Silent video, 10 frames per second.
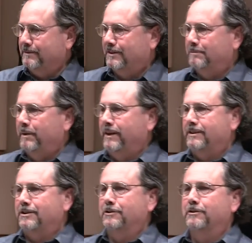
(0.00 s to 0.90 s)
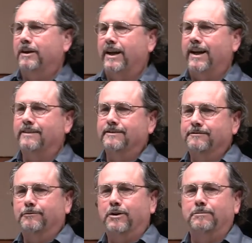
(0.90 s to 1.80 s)
speak to you
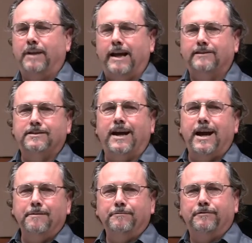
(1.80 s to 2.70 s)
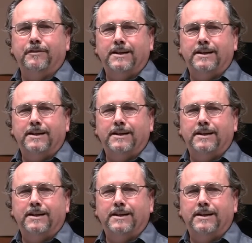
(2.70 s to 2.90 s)
again one last time.